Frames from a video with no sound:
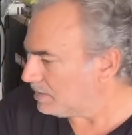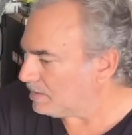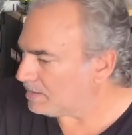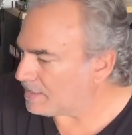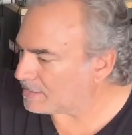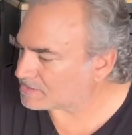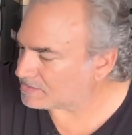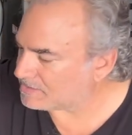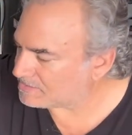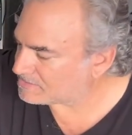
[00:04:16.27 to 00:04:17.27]
And
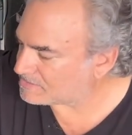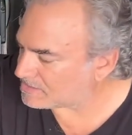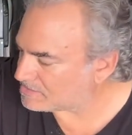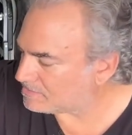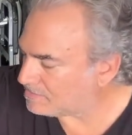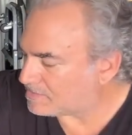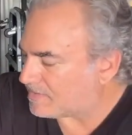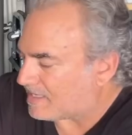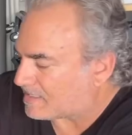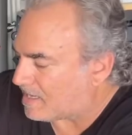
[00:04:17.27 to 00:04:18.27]
actually, this doesn't look
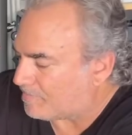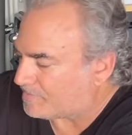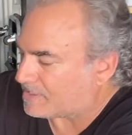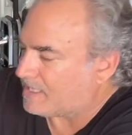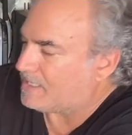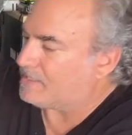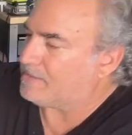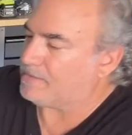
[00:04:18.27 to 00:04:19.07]
that complicated.